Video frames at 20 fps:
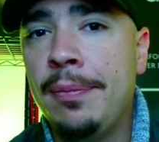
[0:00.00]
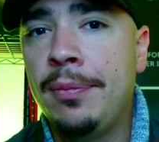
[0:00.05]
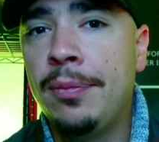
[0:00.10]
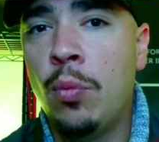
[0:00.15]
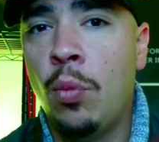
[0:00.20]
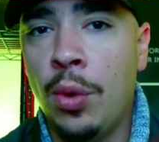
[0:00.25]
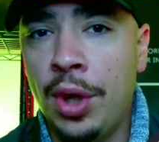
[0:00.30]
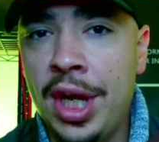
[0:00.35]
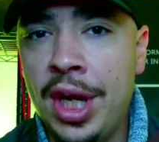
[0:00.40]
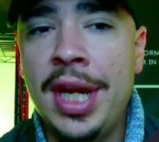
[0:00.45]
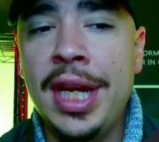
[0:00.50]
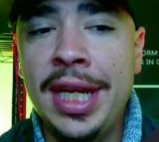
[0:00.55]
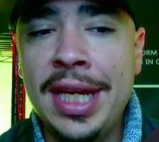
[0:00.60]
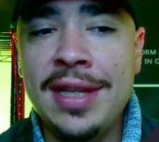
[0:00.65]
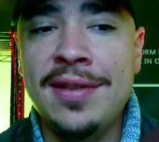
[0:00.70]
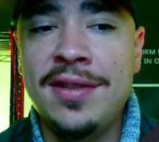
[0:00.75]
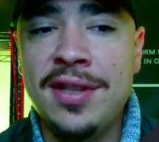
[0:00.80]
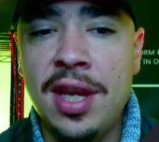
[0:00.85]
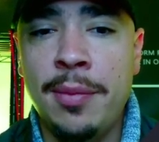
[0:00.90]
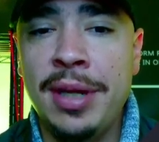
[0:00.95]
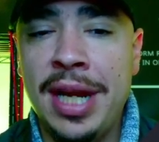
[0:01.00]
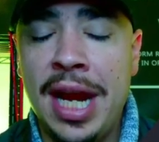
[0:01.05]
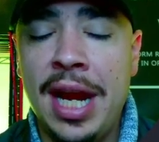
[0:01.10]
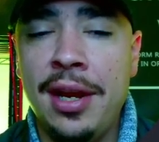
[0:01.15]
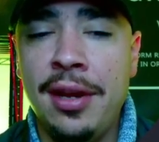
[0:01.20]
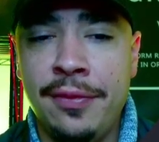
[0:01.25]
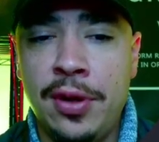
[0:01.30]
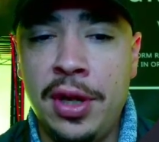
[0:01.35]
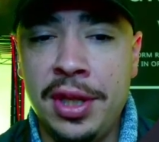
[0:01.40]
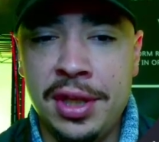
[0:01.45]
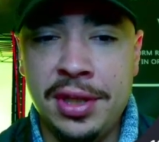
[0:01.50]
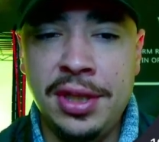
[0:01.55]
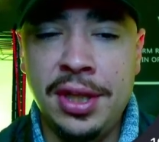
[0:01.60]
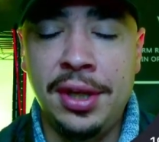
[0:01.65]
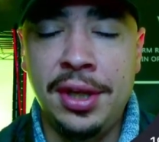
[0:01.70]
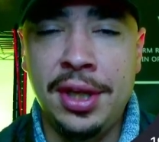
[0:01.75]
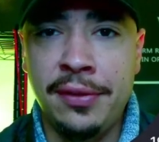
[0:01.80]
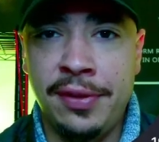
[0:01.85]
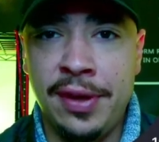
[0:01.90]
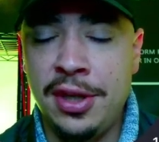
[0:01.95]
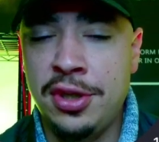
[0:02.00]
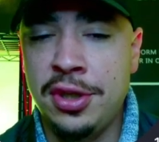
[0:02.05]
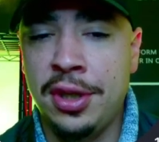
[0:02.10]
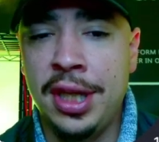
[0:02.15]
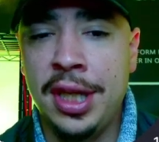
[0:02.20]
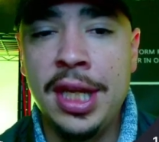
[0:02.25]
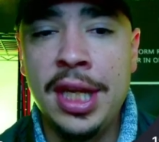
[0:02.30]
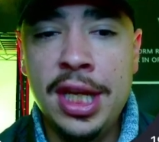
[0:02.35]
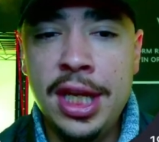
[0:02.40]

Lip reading: We're going to get some kind of volatility eventually.